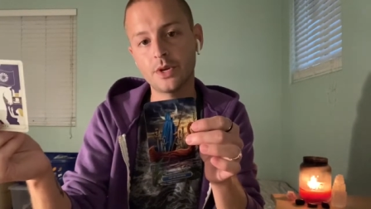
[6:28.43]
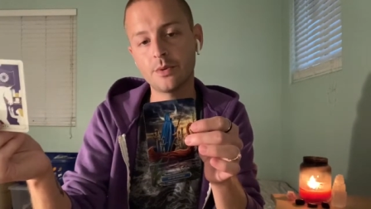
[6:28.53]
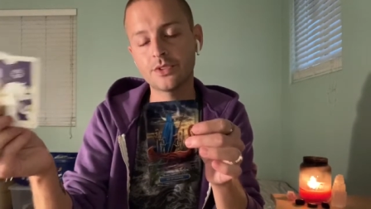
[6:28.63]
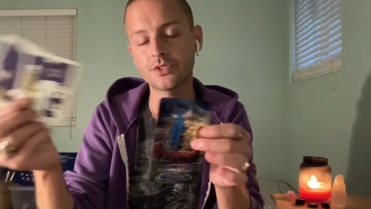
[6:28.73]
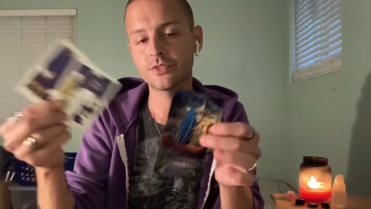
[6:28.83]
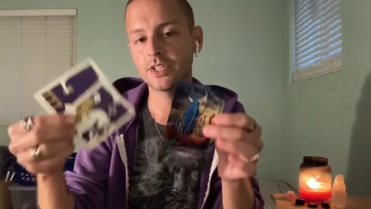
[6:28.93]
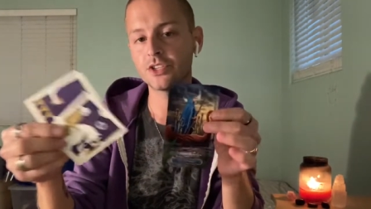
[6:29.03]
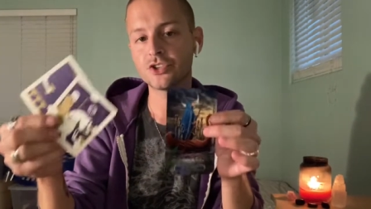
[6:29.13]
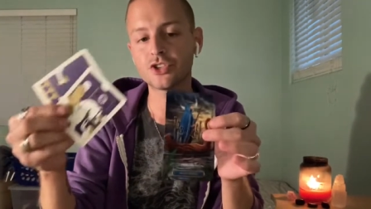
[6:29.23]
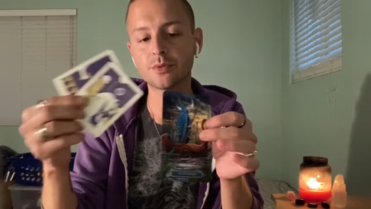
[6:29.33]
Whether it's a
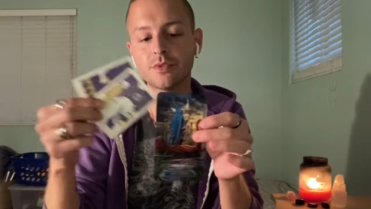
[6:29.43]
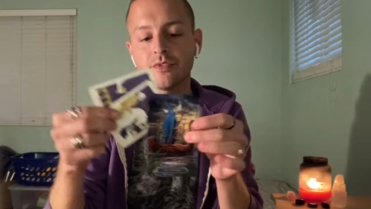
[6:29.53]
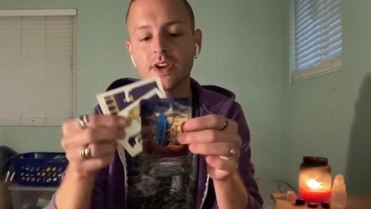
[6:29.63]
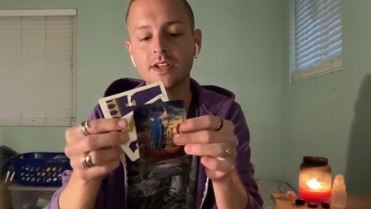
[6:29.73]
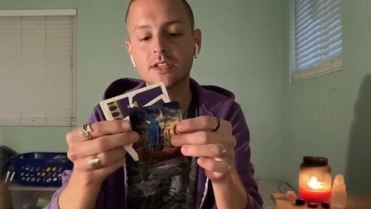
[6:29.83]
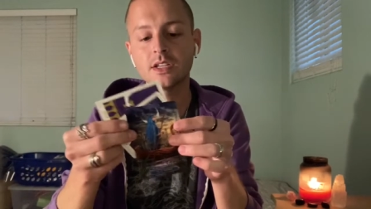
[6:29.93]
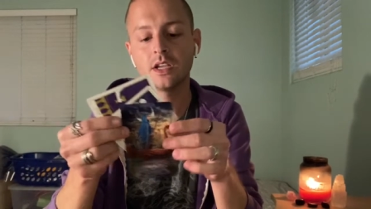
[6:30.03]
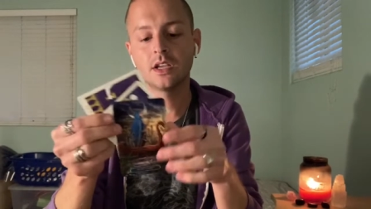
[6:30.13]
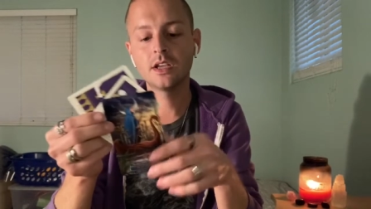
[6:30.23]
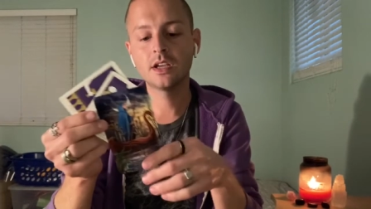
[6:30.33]
relationship, a friend,
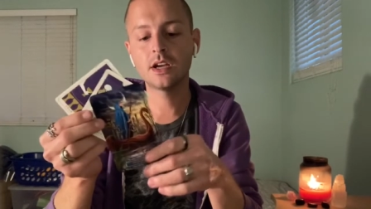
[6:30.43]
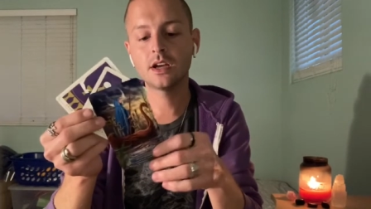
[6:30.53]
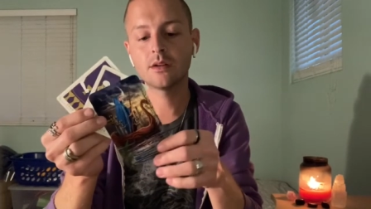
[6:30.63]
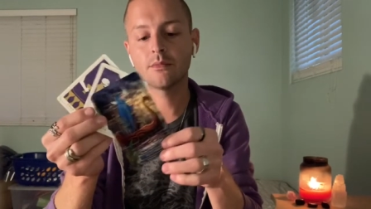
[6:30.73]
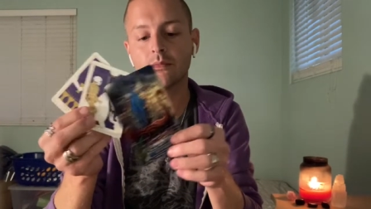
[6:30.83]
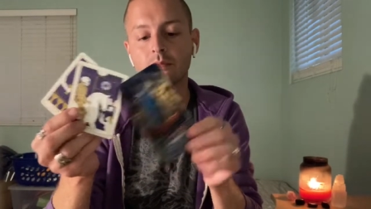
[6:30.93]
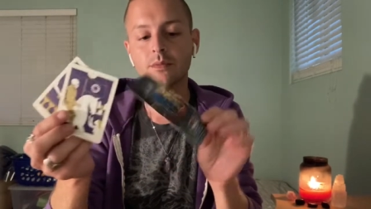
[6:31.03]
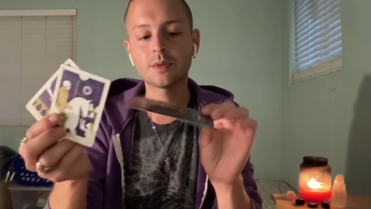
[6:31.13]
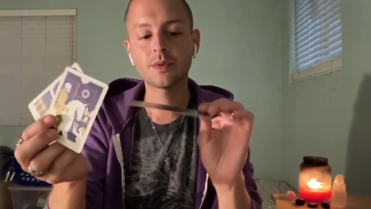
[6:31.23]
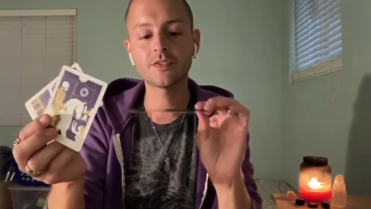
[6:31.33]
um,
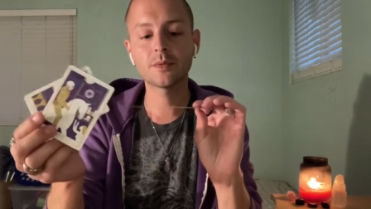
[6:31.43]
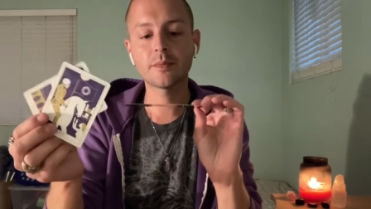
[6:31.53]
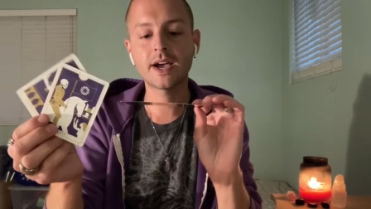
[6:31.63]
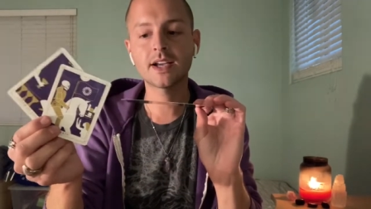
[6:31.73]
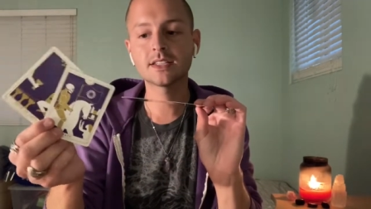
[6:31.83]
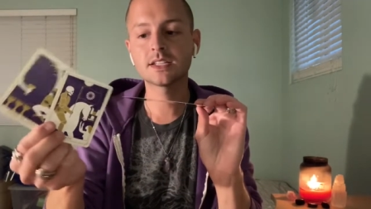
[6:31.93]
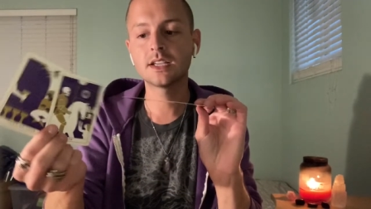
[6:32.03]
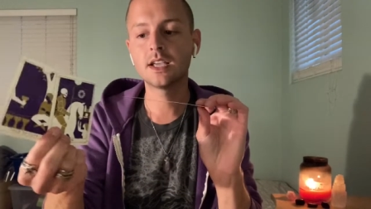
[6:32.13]
somebody from the past,